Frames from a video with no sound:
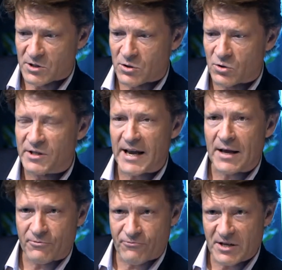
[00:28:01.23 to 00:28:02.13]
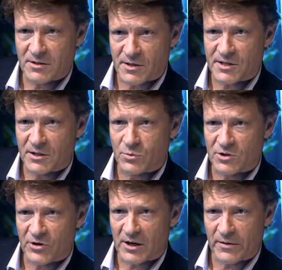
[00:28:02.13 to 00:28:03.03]
of course, the reason that steel was
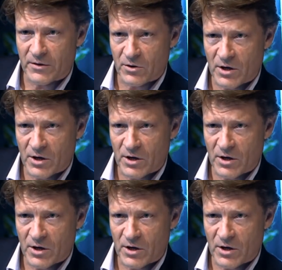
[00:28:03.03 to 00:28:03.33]
struggling in the